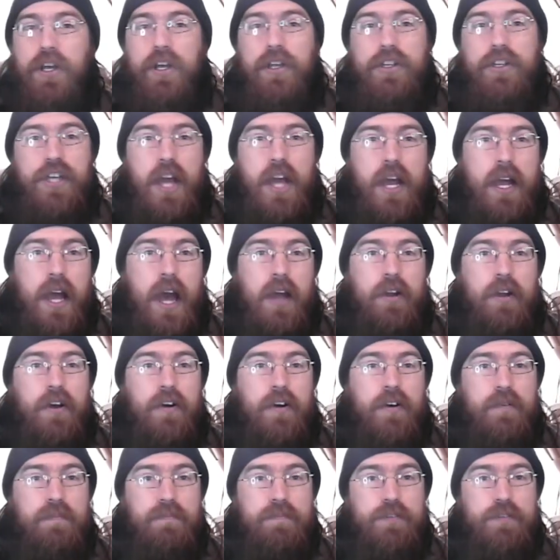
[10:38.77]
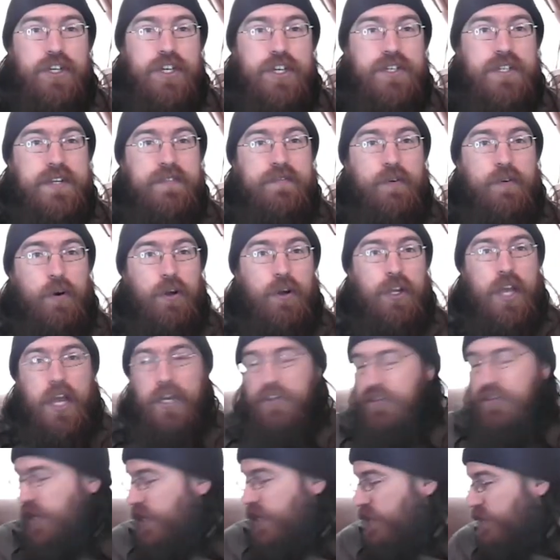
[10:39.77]
to check out a cheesy
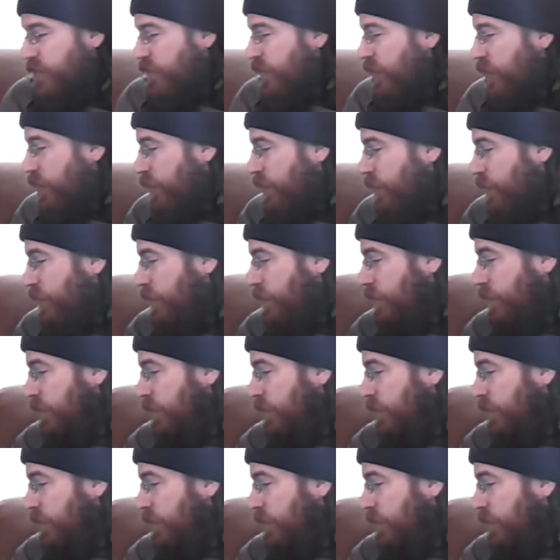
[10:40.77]
4K transfer.